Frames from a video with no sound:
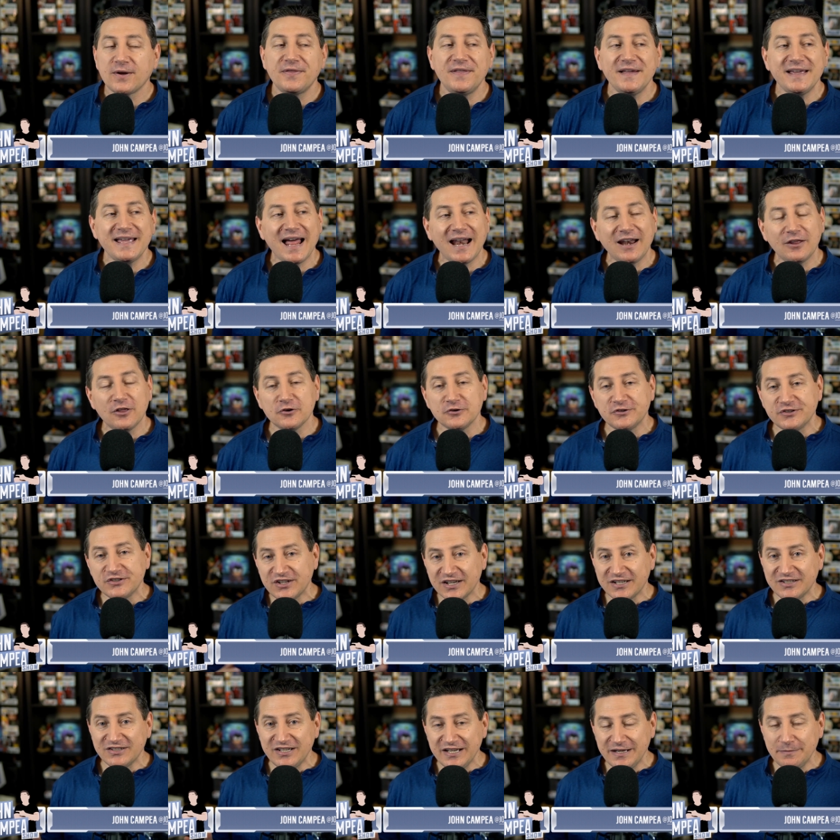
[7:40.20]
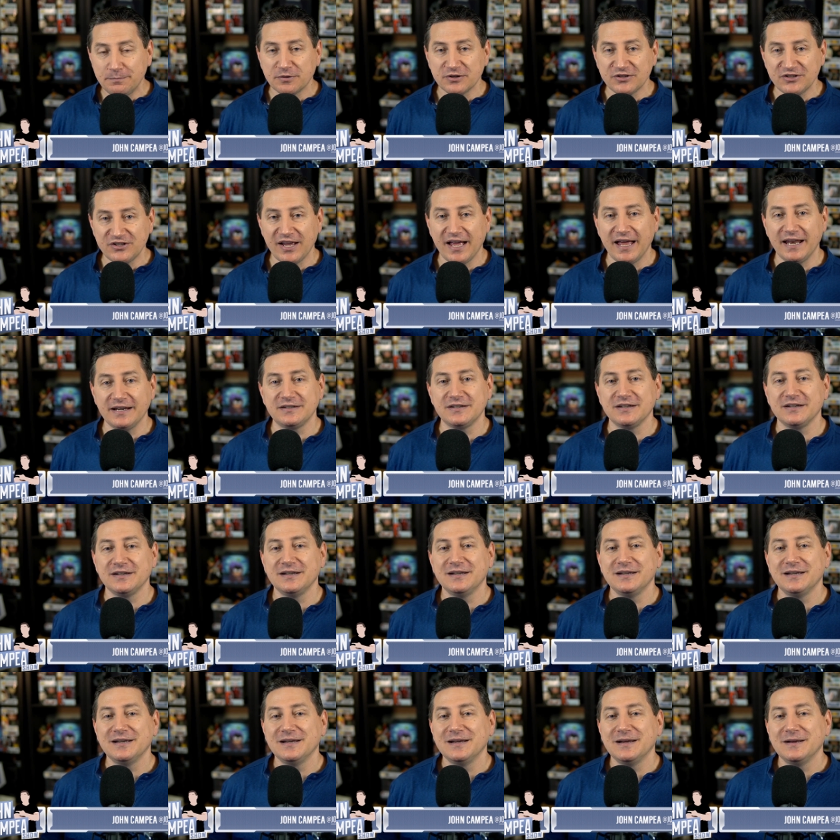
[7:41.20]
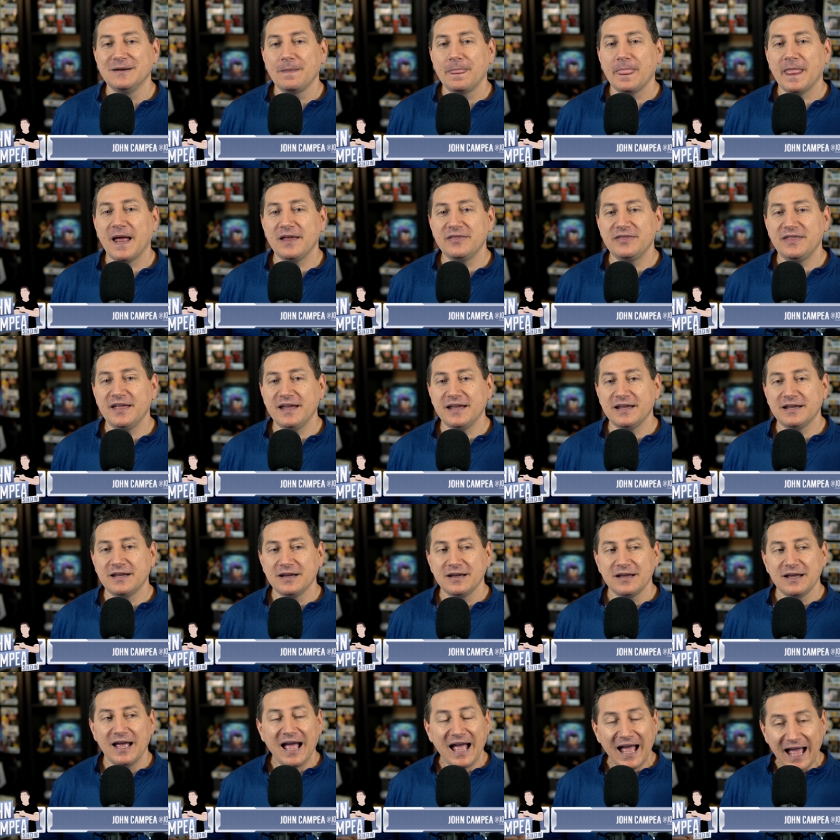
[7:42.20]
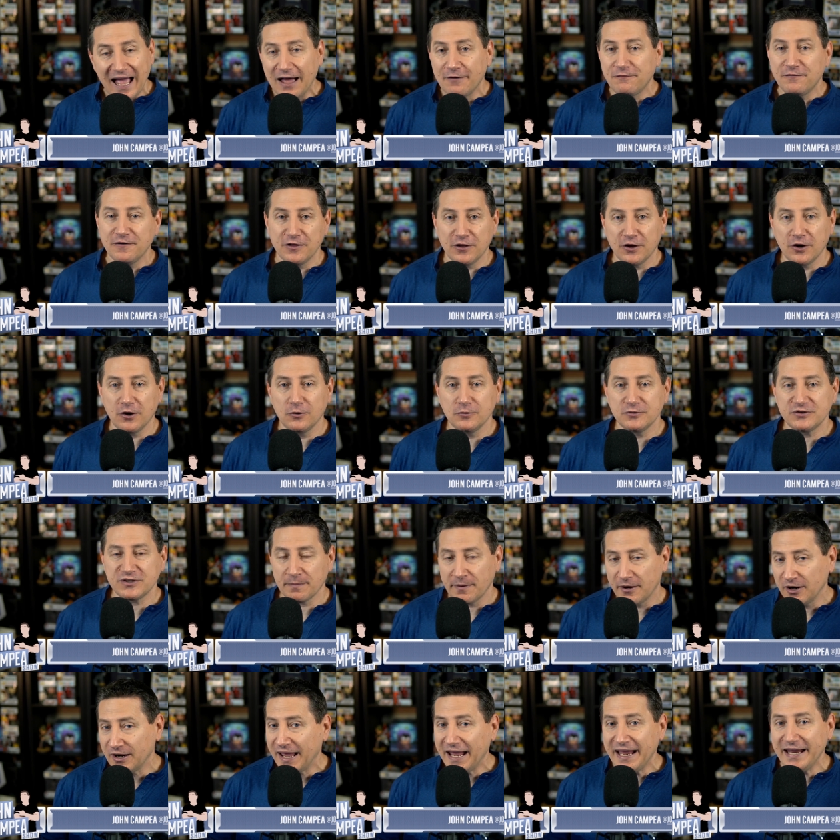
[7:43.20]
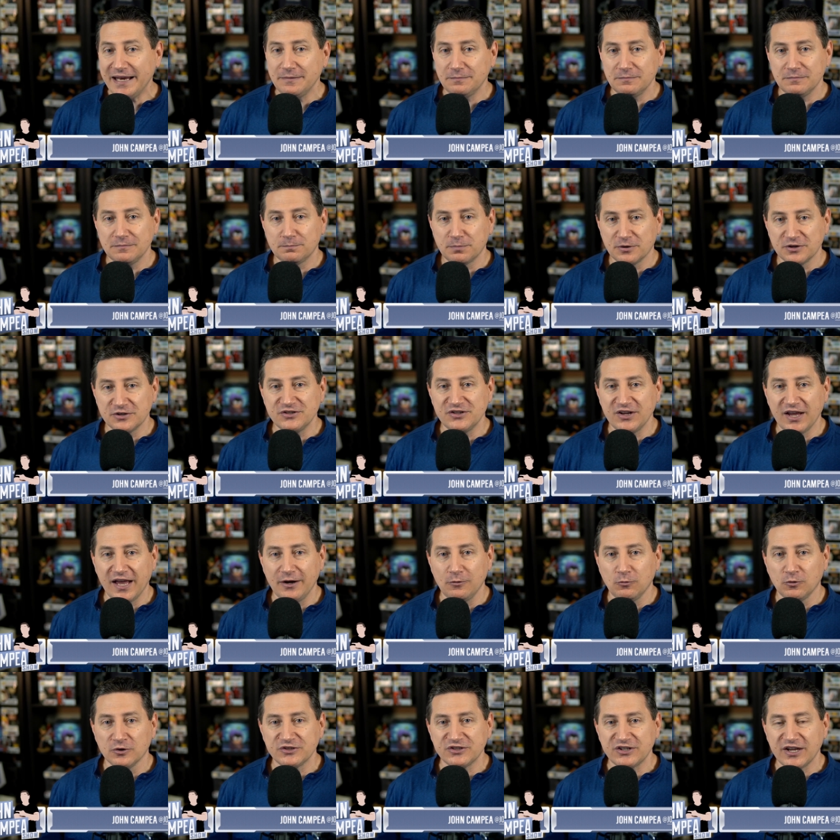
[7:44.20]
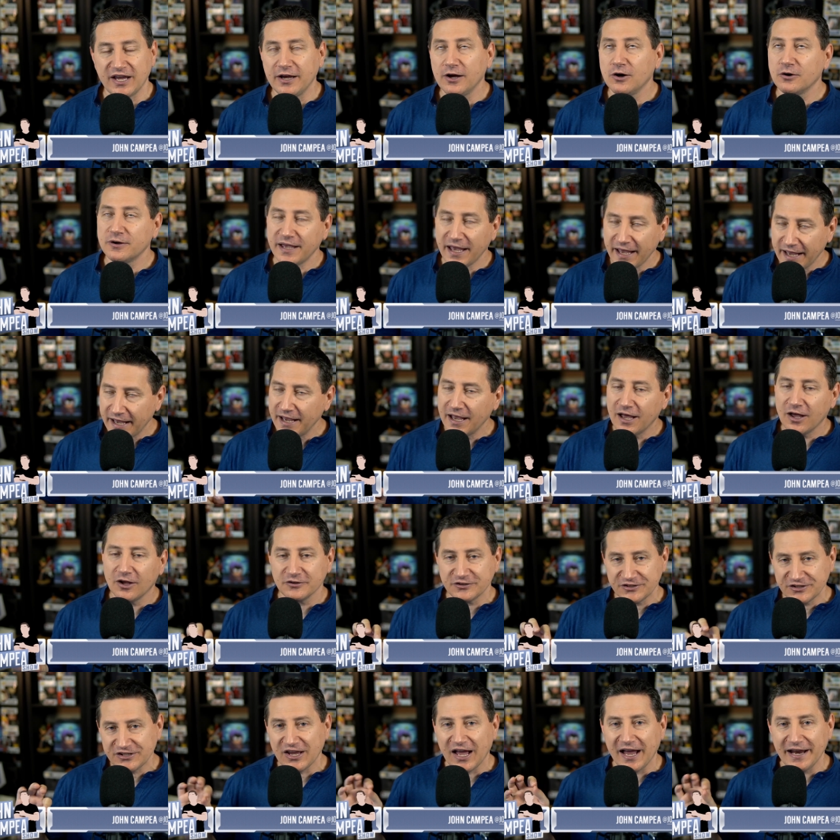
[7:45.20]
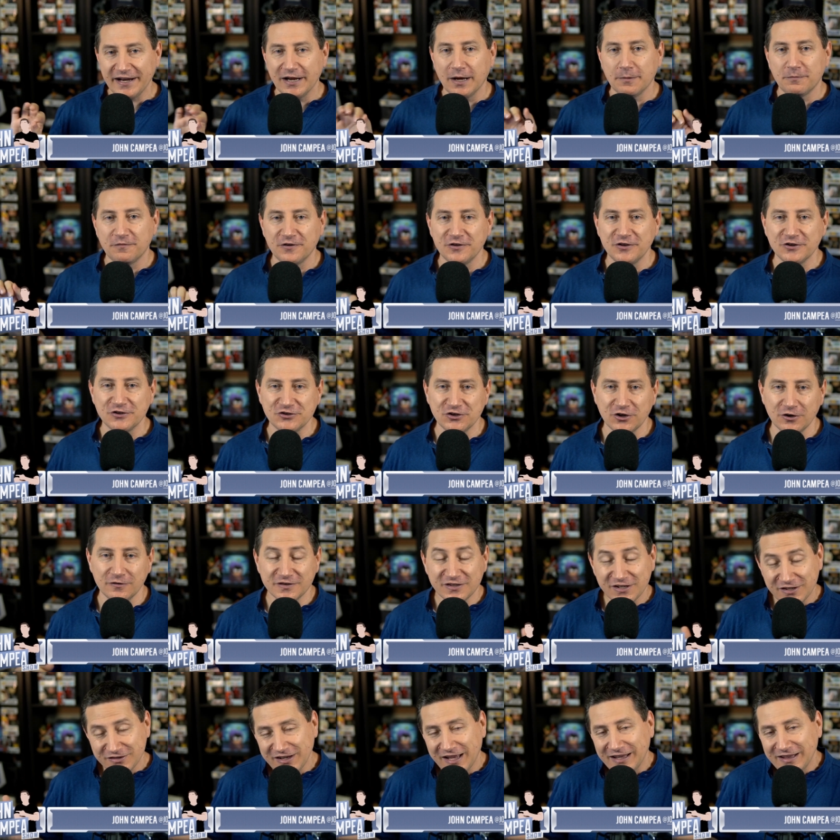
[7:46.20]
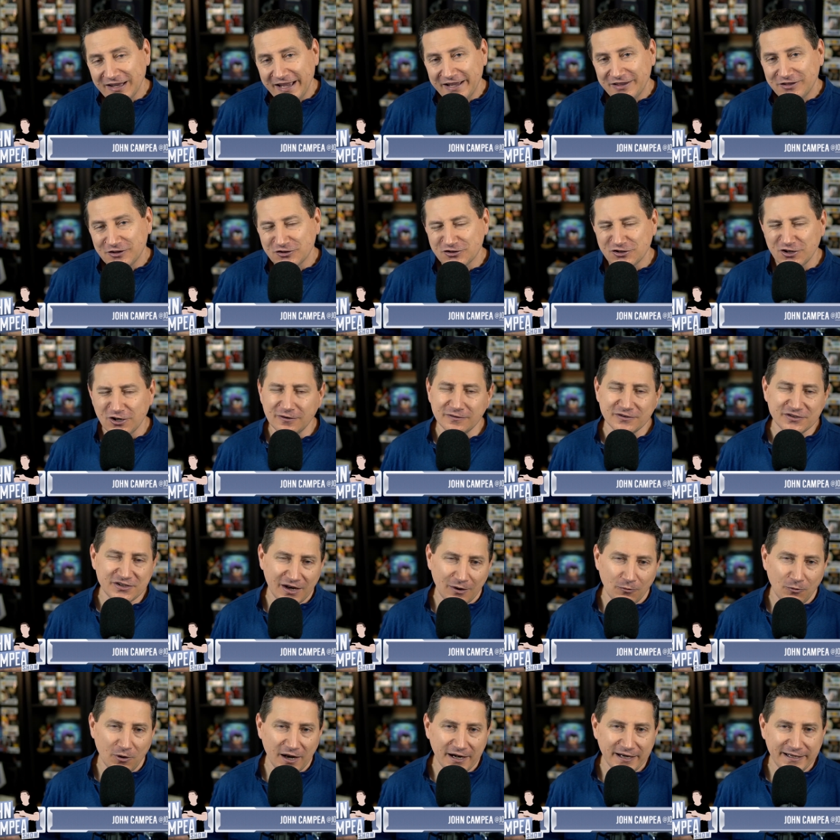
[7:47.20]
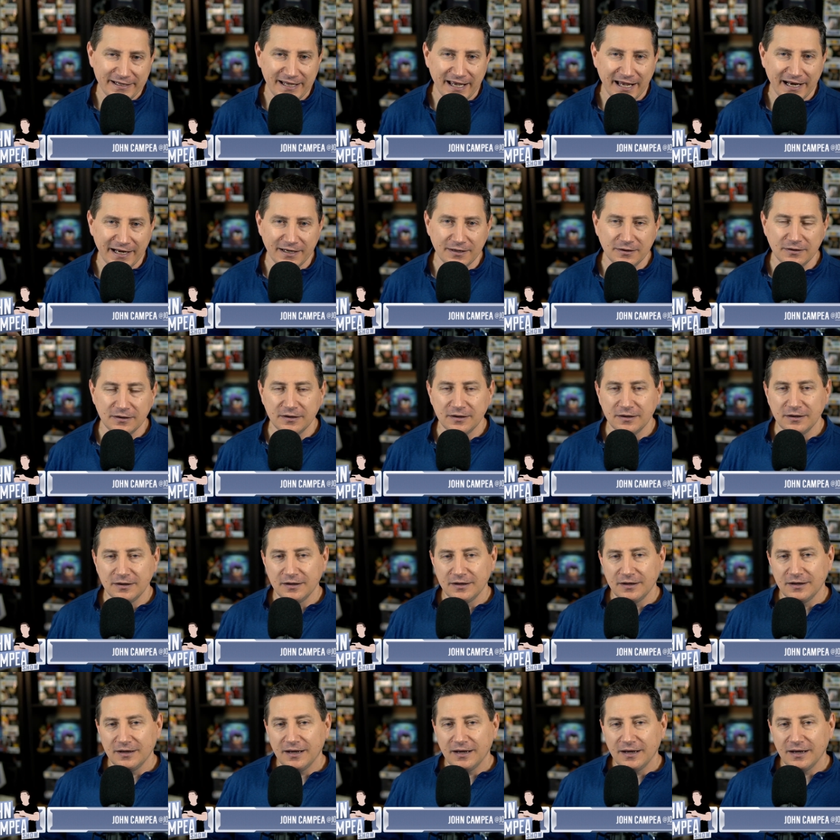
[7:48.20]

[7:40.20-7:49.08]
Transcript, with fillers: So I think out of those 16%, I think half of those, about 8%, will say, okay, I'll sign up for the service because I like the service and I want to get it.